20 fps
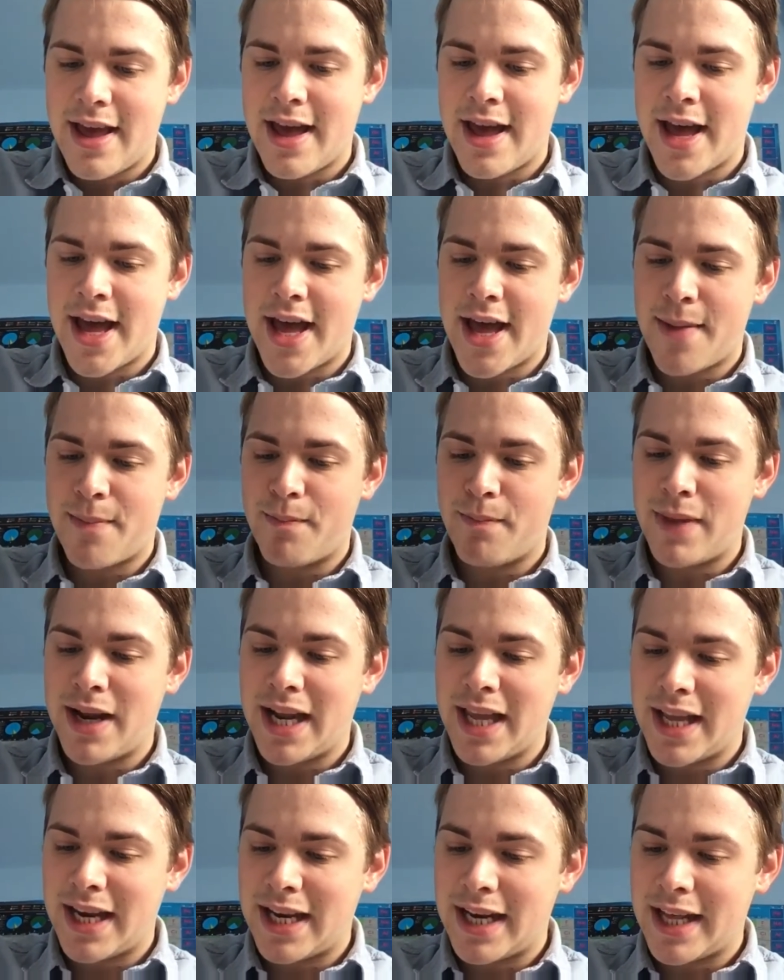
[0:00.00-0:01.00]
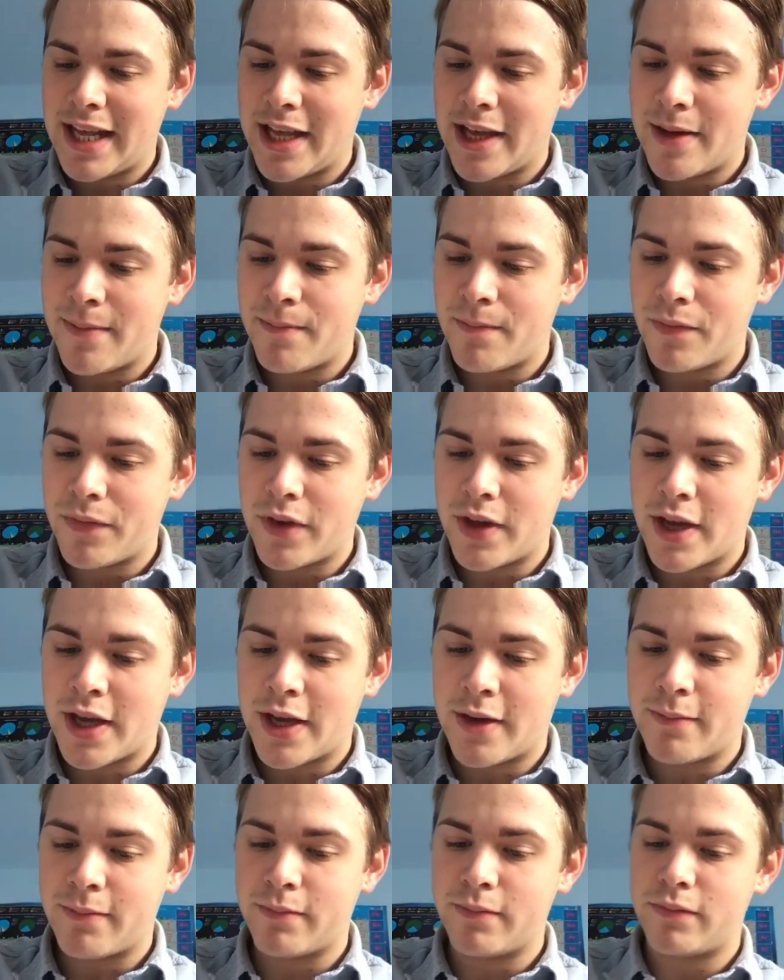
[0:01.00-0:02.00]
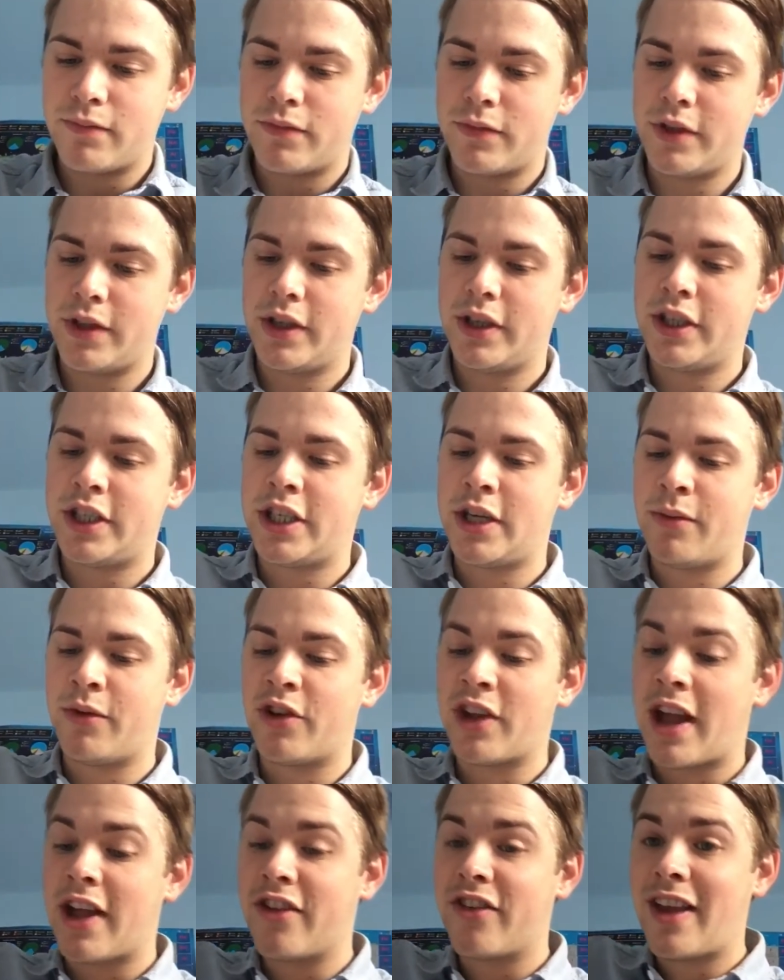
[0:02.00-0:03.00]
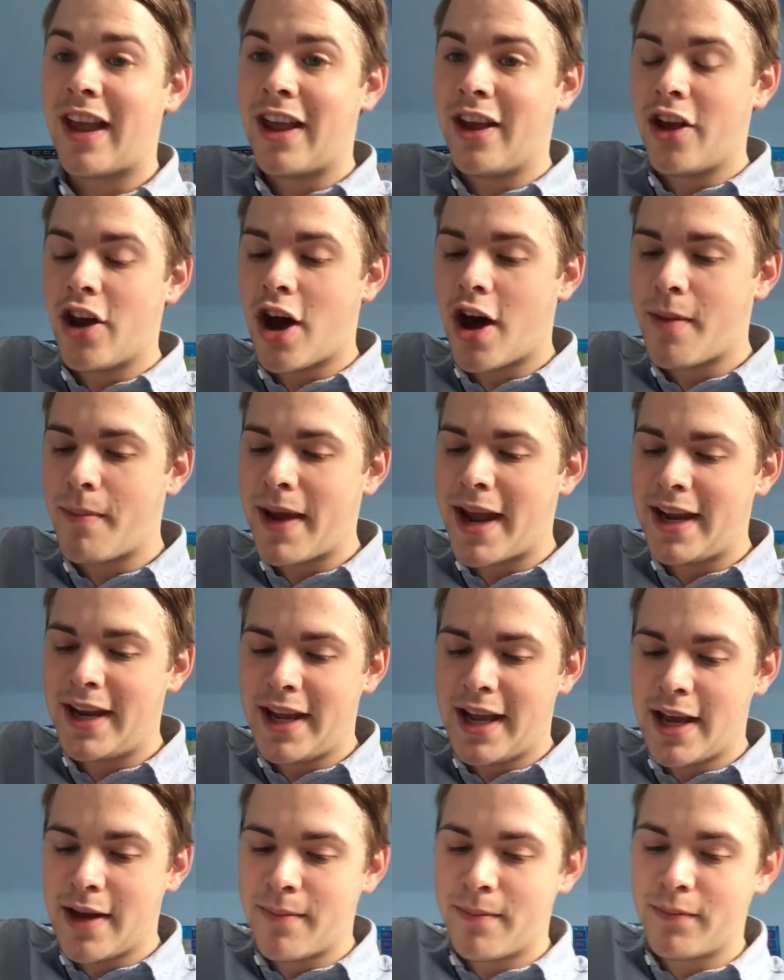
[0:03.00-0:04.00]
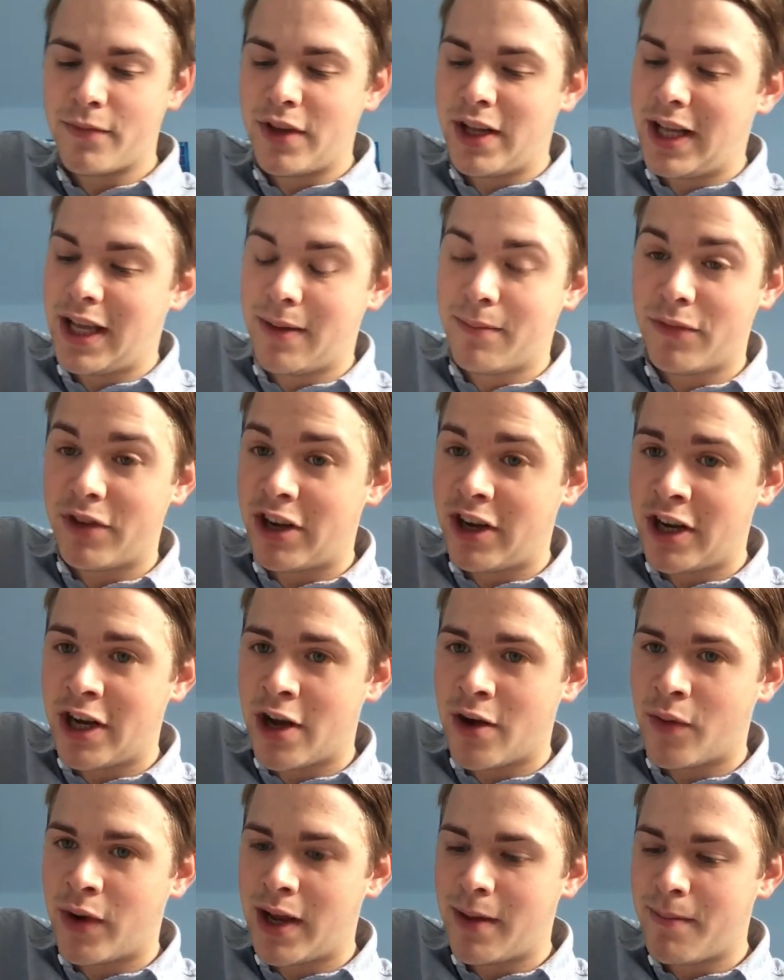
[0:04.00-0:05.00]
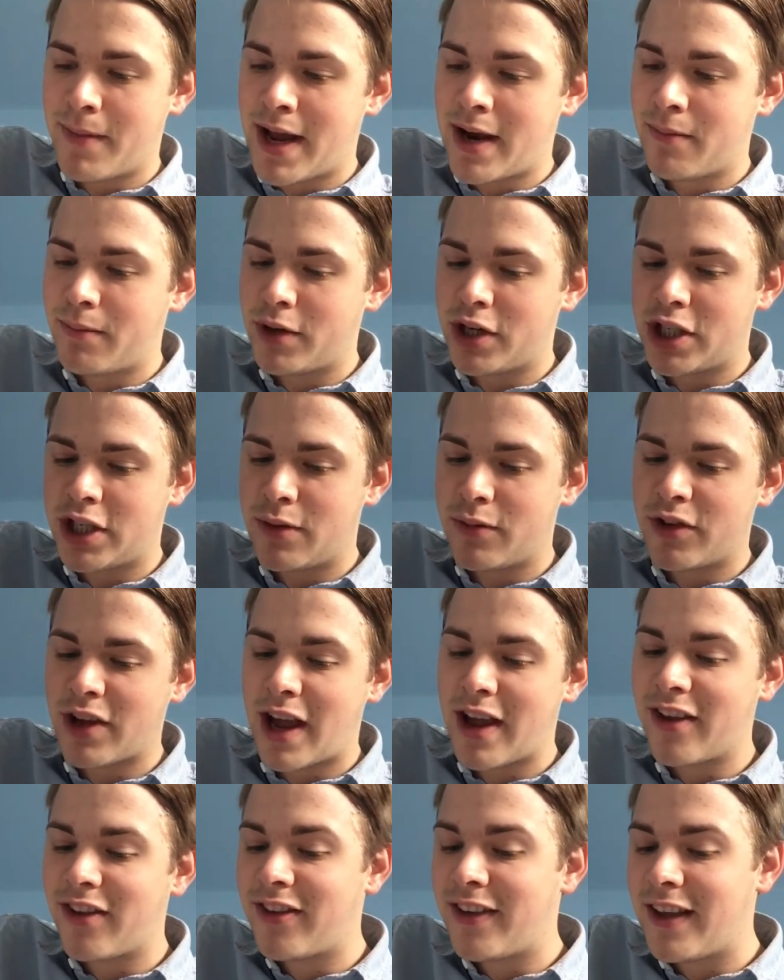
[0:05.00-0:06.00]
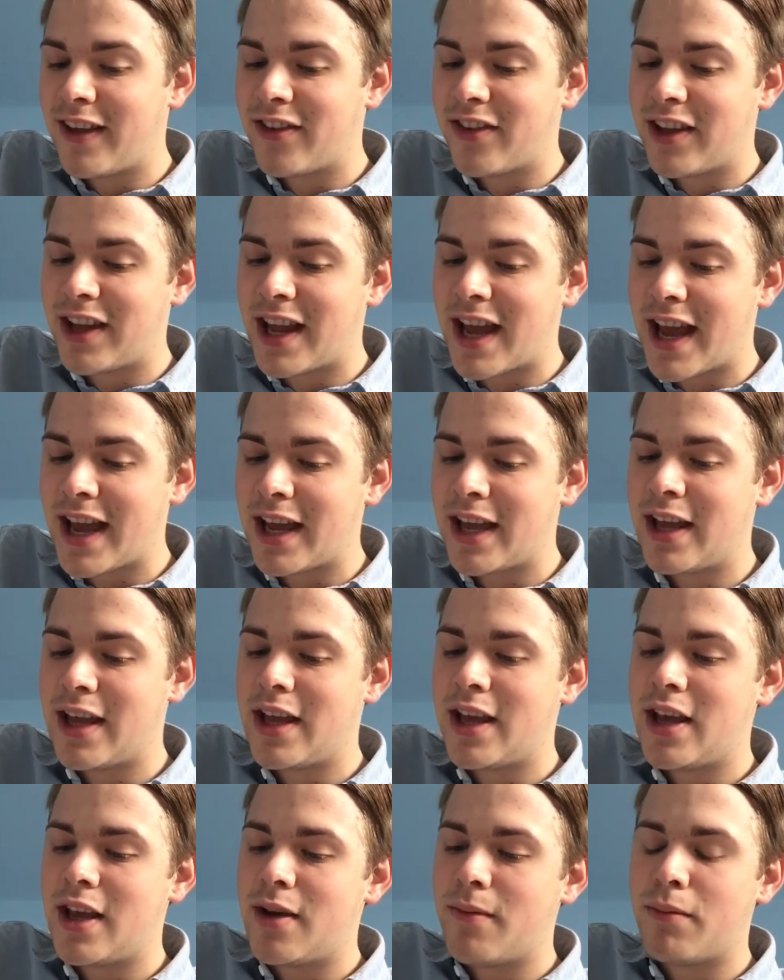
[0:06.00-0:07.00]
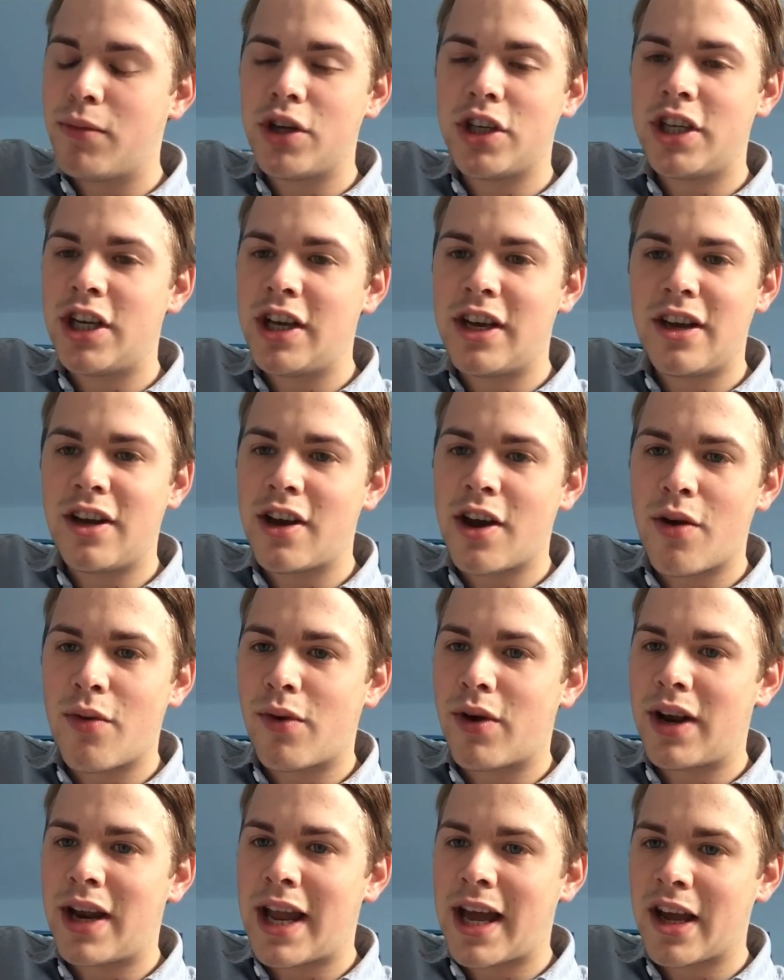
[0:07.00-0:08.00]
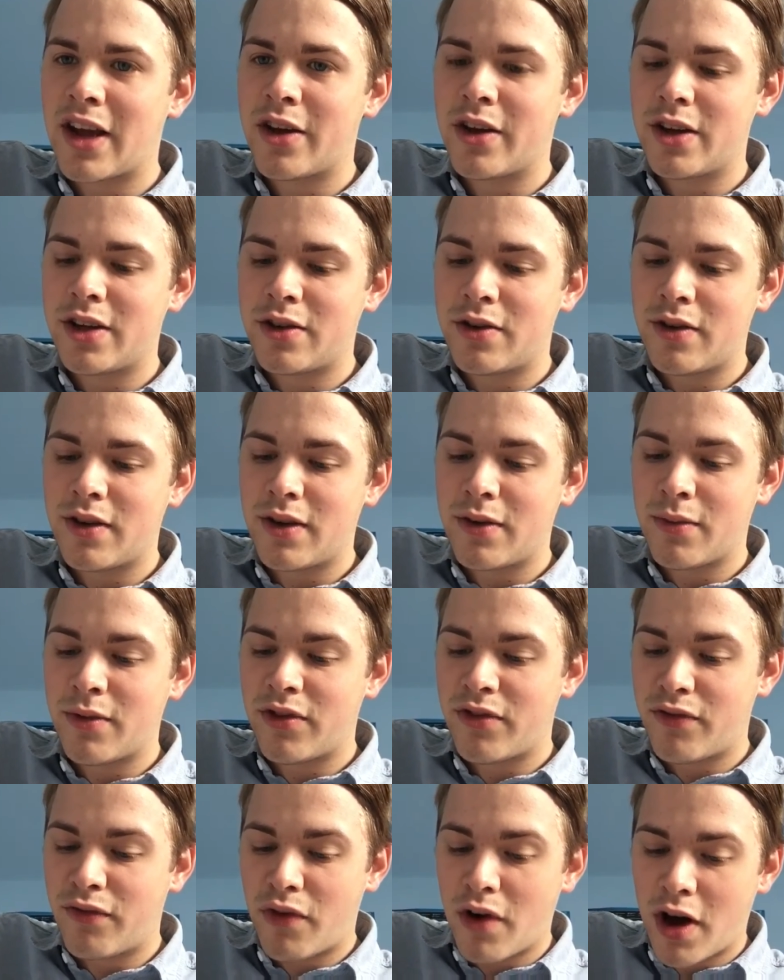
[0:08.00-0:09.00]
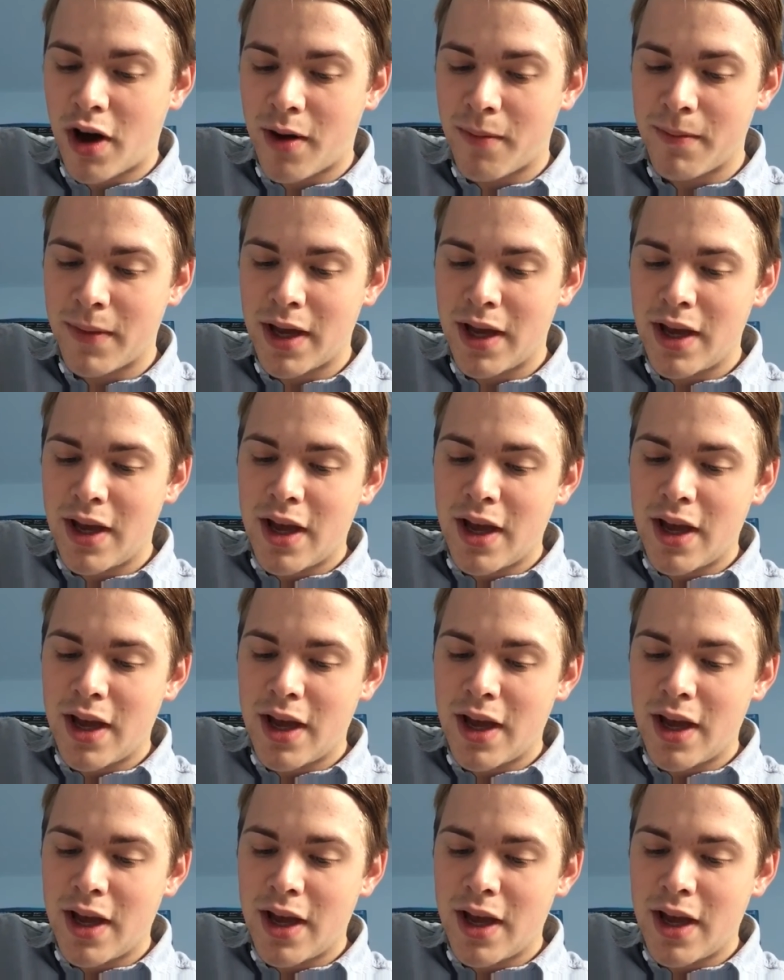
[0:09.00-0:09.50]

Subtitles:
Millie and Liam, she was like saying carpe diem. Liam didn't know what it meant, but she was like seize the day, but she didn't know what language it was from.